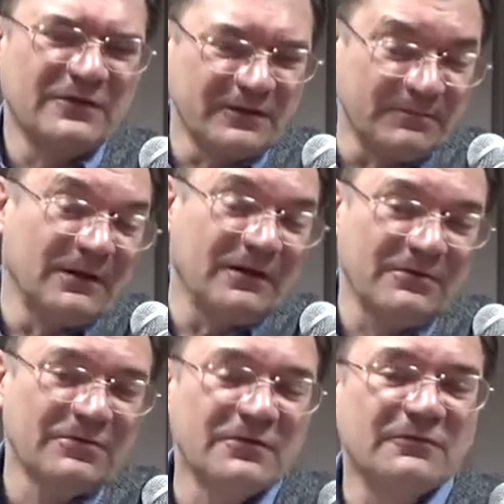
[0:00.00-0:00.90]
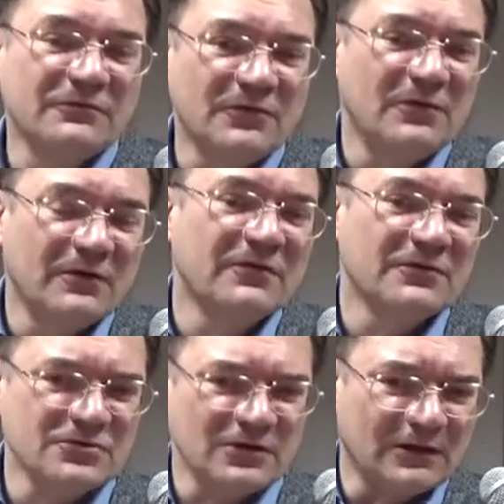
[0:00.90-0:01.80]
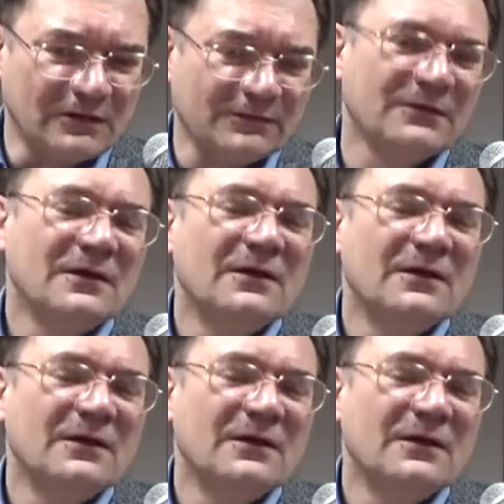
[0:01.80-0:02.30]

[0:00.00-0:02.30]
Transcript: the path for the child.